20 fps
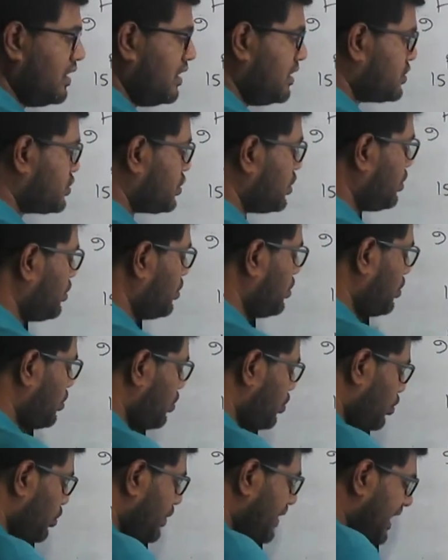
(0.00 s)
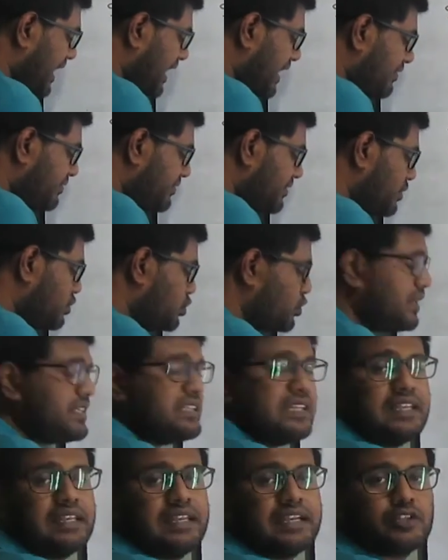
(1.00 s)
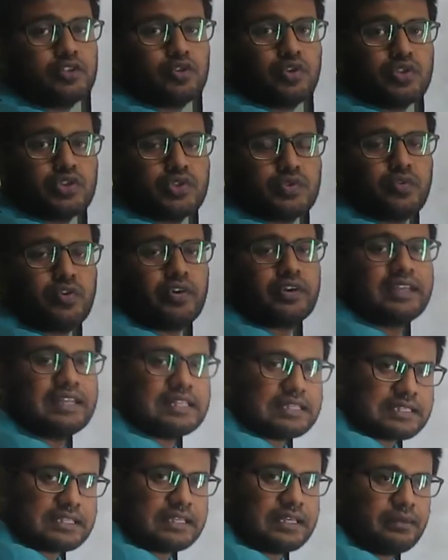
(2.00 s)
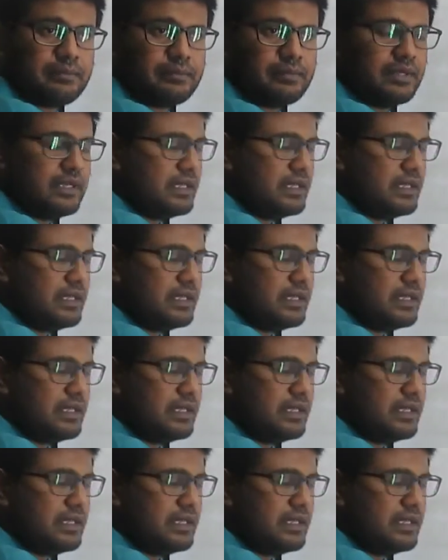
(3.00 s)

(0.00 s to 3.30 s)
So we have 20 electrons for calcium.